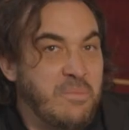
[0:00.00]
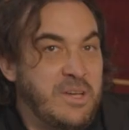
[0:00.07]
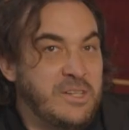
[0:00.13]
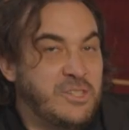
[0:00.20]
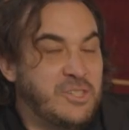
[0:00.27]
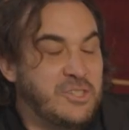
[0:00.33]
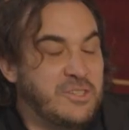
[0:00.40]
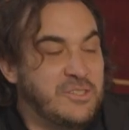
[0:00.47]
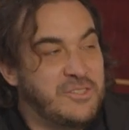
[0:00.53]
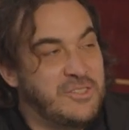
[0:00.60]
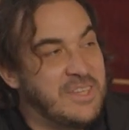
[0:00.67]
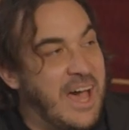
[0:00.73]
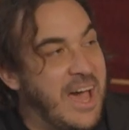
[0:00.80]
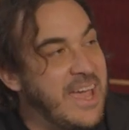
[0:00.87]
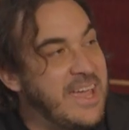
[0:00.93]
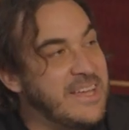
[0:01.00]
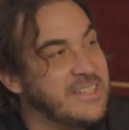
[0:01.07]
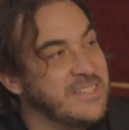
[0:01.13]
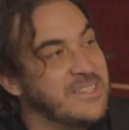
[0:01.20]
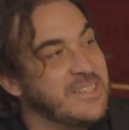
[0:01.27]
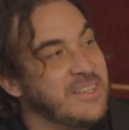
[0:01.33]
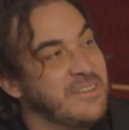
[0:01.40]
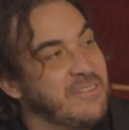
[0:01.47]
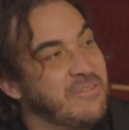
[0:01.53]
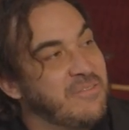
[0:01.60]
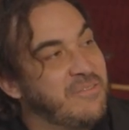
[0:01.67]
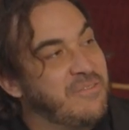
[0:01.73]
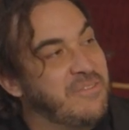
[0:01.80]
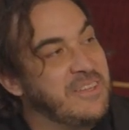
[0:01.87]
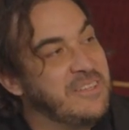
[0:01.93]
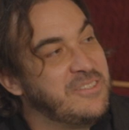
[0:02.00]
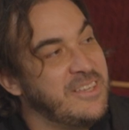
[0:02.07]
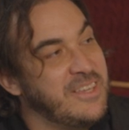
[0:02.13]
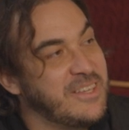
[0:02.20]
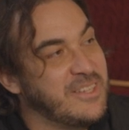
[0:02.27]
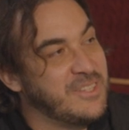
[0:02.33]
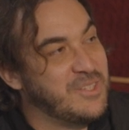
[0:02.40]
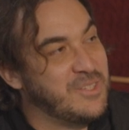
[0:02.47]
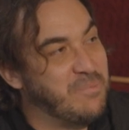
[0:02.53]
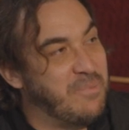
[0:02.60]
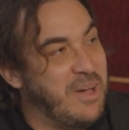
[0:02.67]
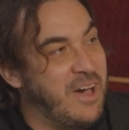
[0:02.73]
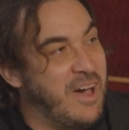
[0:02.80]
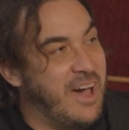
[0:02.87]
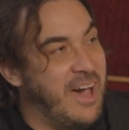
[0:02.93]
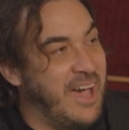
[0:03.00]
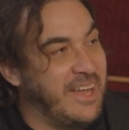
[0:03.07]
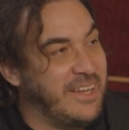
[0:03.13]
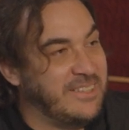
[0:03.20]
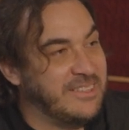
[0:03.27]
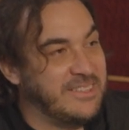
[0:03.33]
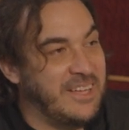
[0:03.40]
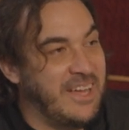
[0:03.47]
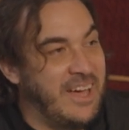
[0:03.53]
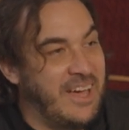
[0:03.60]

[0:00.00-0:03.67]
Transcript: much science and physics behind,